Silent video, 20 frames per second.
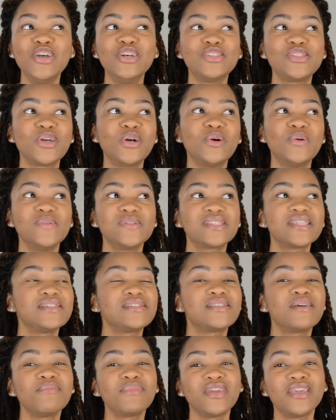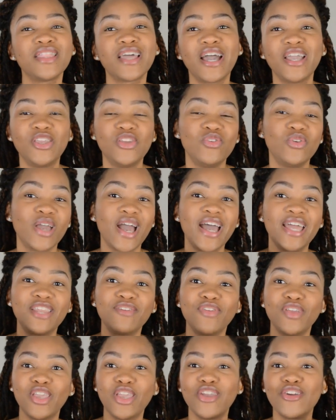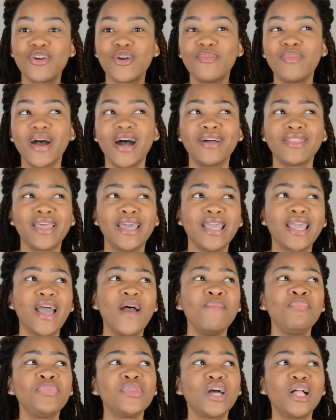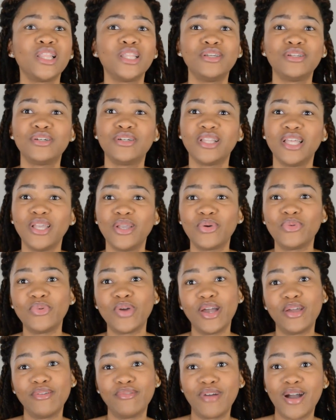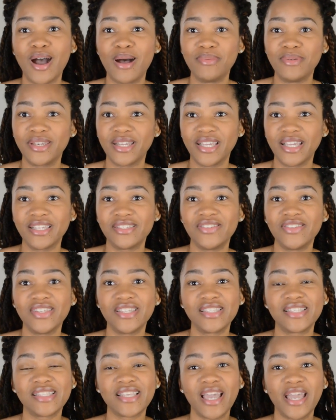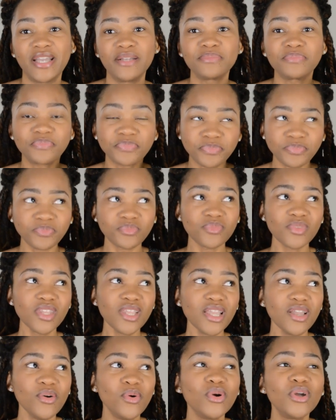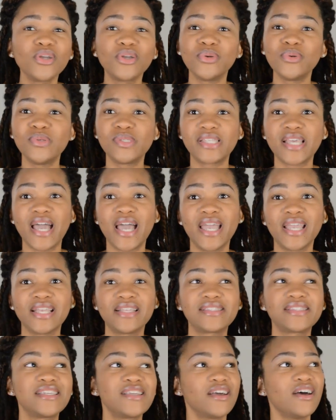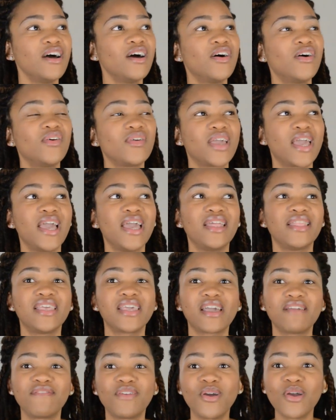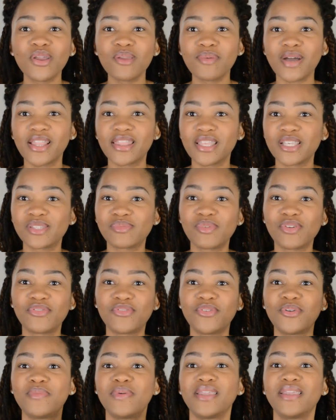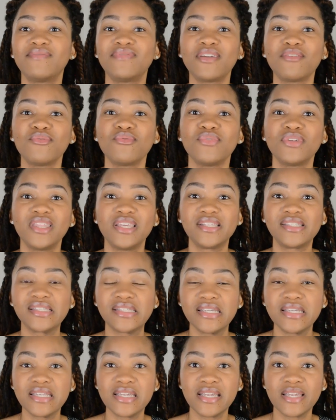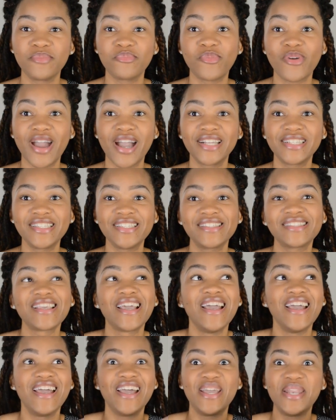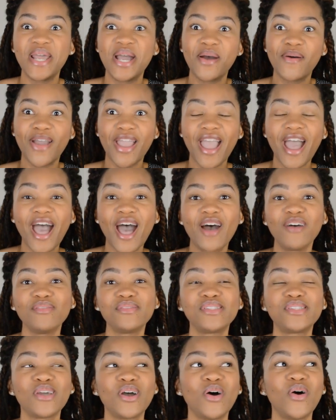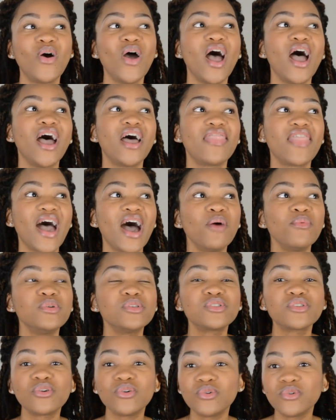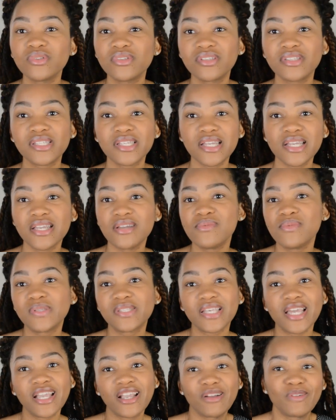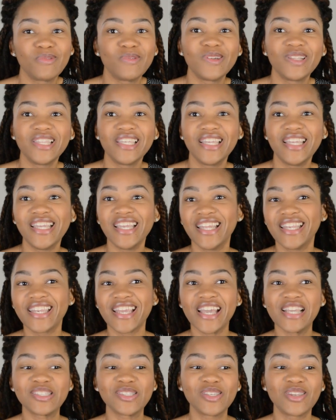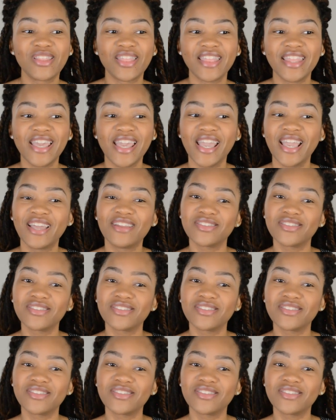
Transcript: So it was like something that you kind of hear about, like a little like red robin, I guess you could say or a goose egg. It's like, oh, okay, like I've heard about this before, but I've never really seen it in practice. And now I have. So that was cool to see. It was like a really nice little thing.